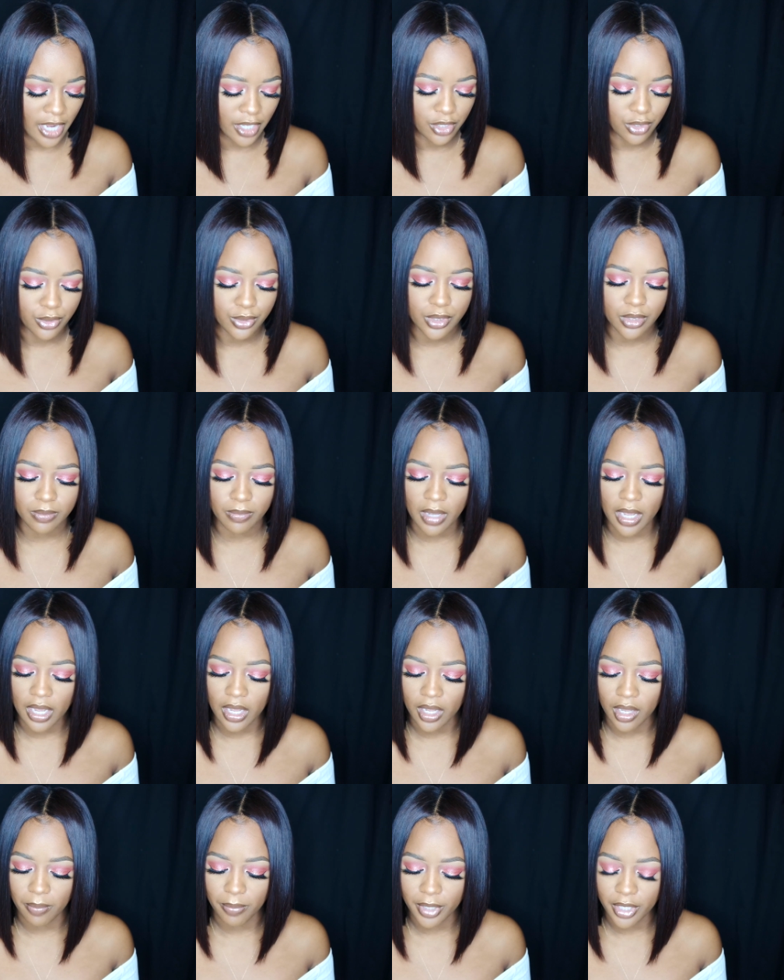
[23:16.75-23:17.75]
I used
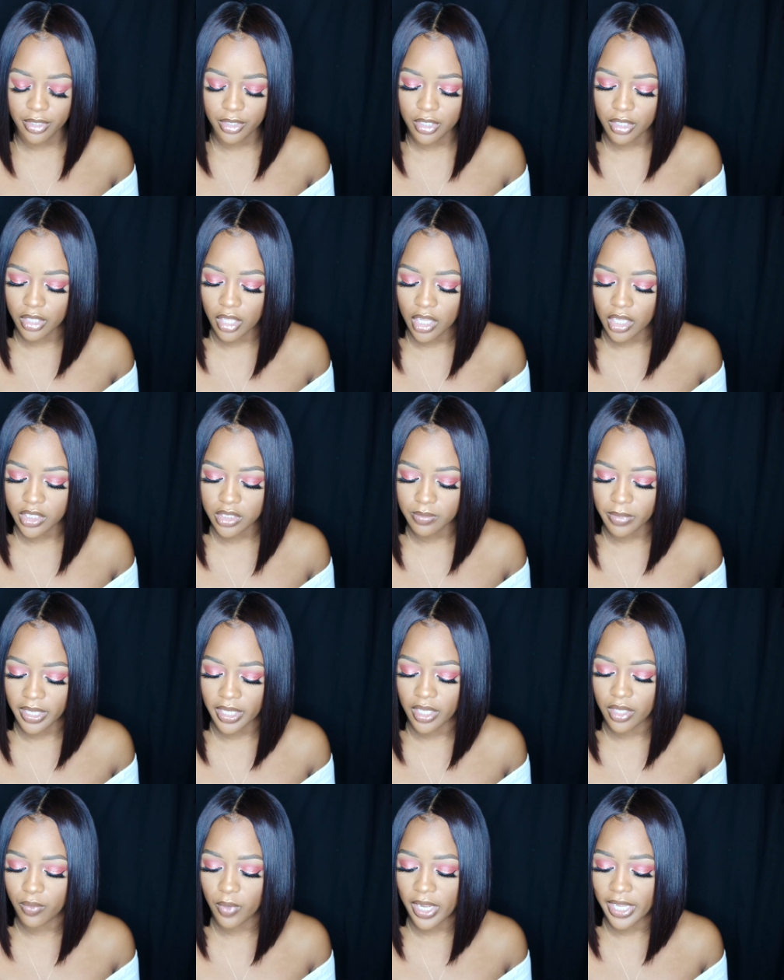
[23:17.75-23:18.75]
my butter gloss,
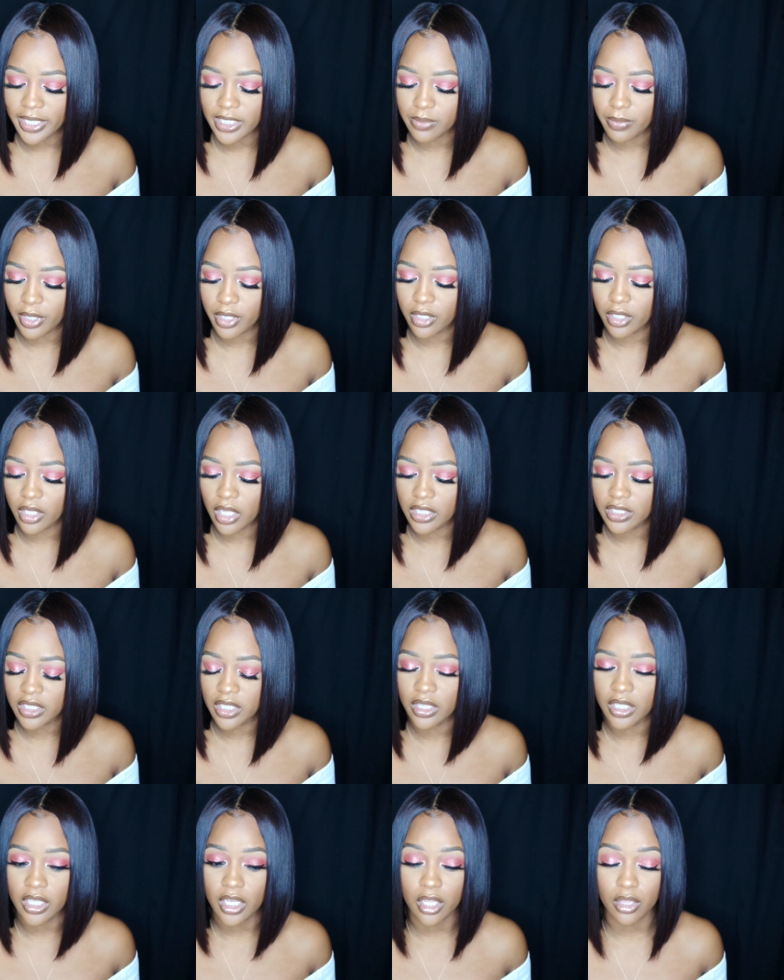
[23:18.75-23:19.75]
my NYX Butter
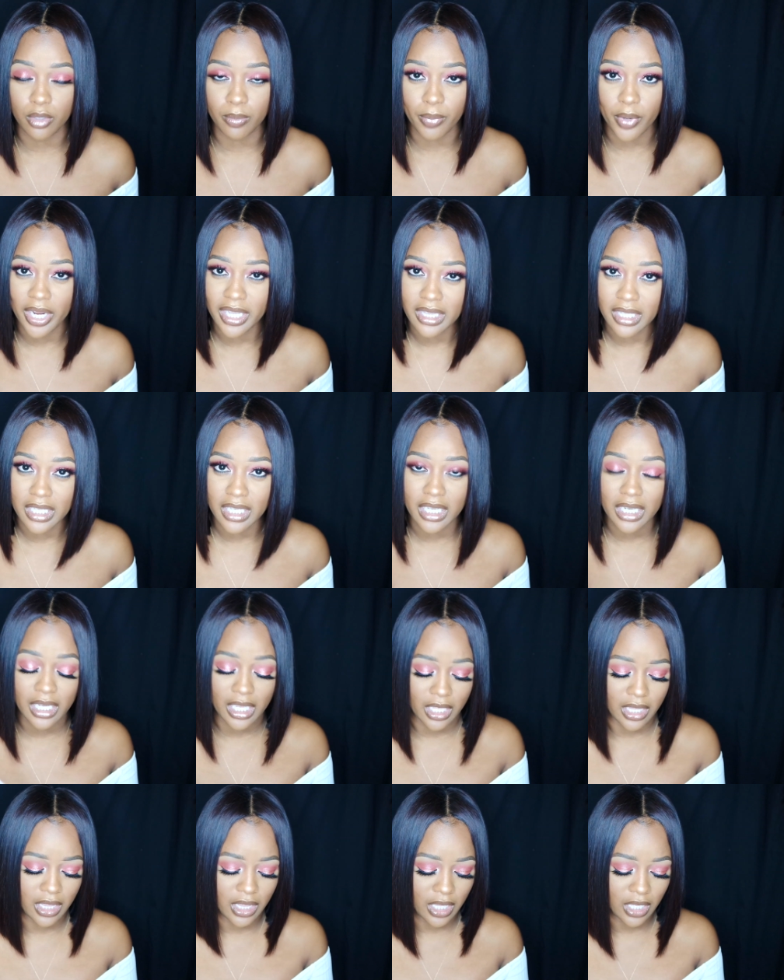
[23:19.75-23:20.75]
Gloss in the color
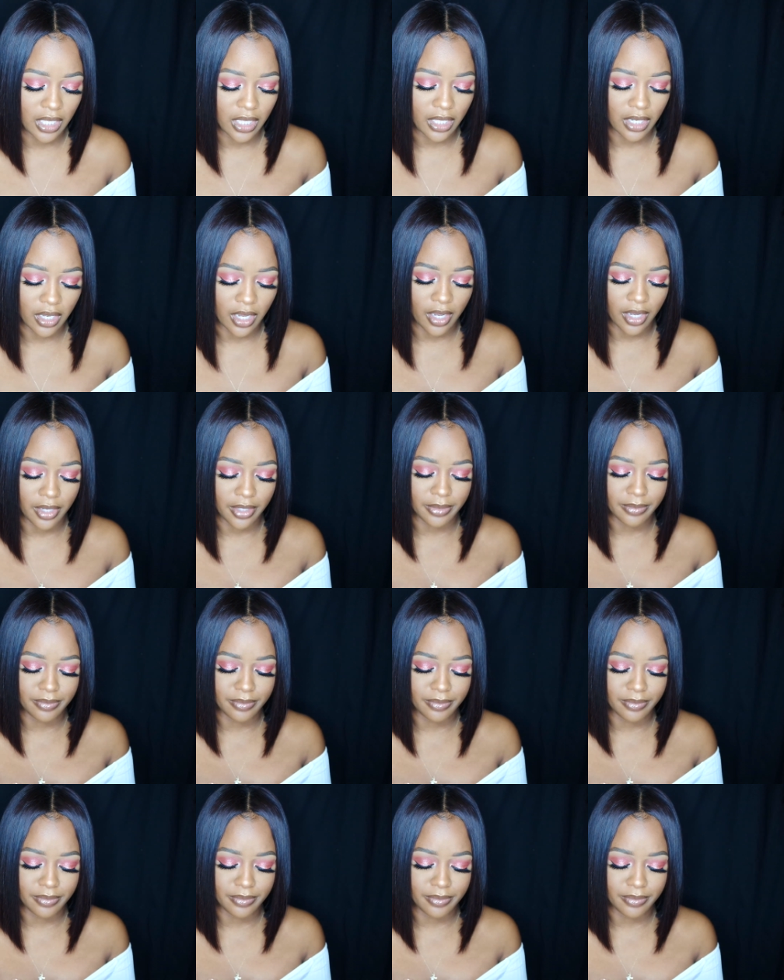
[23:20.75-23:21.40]
Praline, and then